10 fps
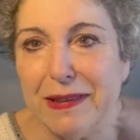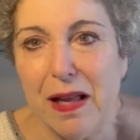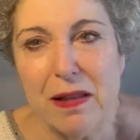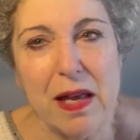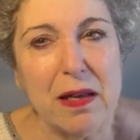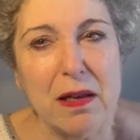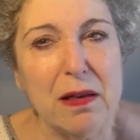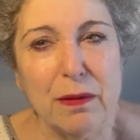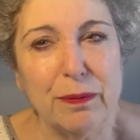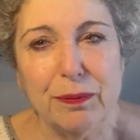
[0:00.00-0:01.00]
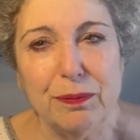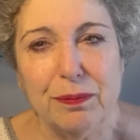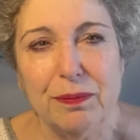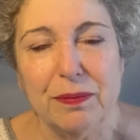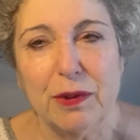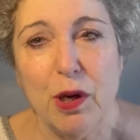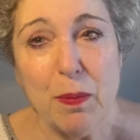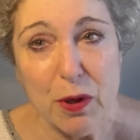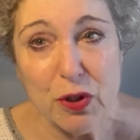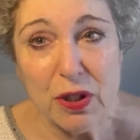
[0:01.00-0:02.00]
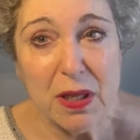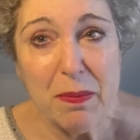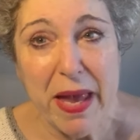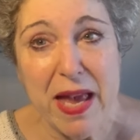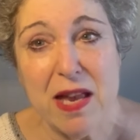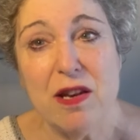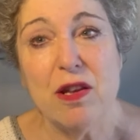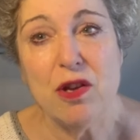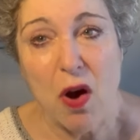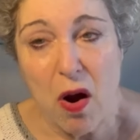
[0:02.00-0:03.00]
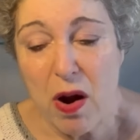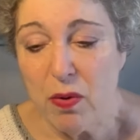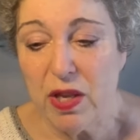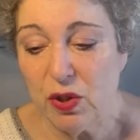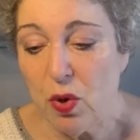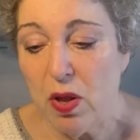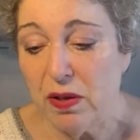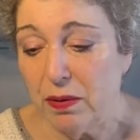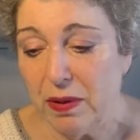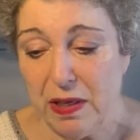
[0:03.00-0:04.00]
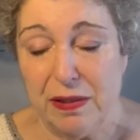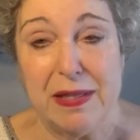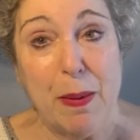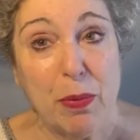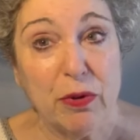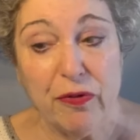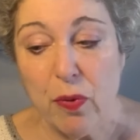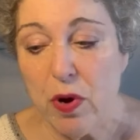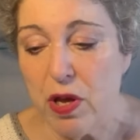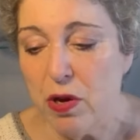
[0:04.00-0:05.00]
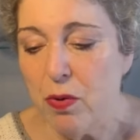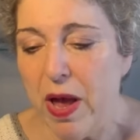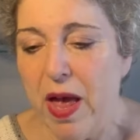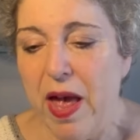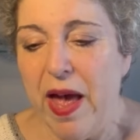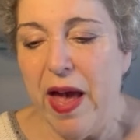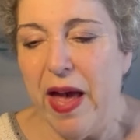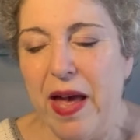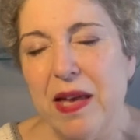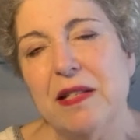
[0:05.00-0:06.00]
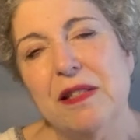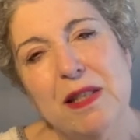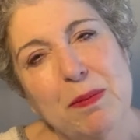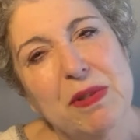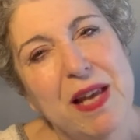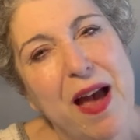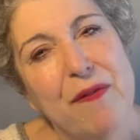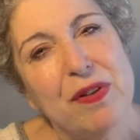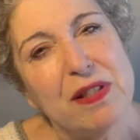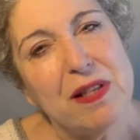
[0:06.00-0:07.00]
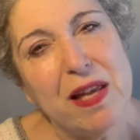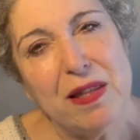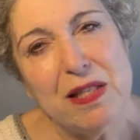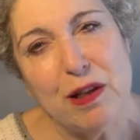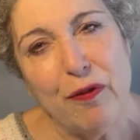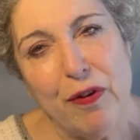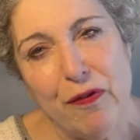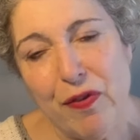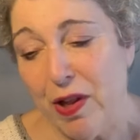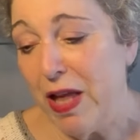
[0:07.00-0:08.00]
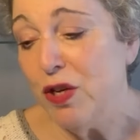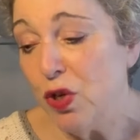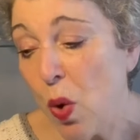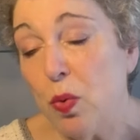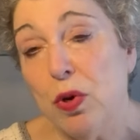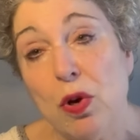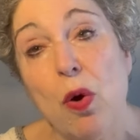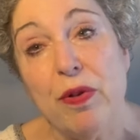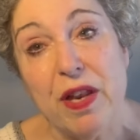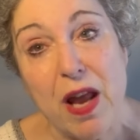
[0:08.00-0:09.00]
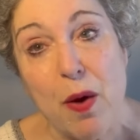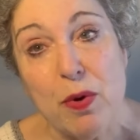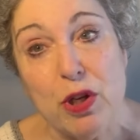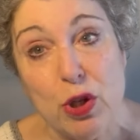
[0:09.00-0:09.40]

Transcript: like a commercially made yarn that's all assembled for you, it seems to have a slightly different feel. I don't know that I would